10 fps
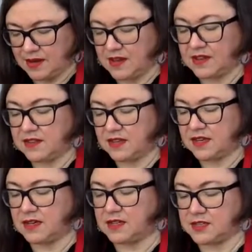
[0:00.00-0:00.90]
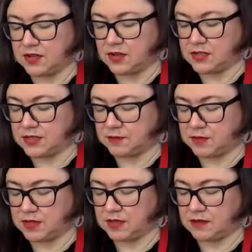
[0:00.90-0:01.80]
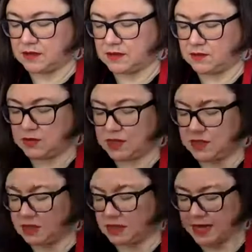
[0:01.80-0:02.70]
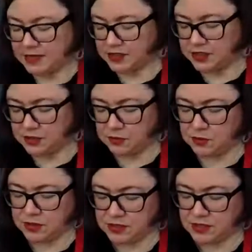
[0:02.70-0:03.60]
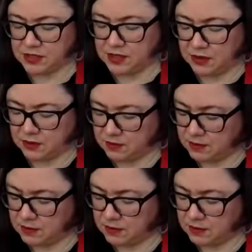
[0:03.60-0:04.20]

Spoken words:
I think I saw something within the last year where they said they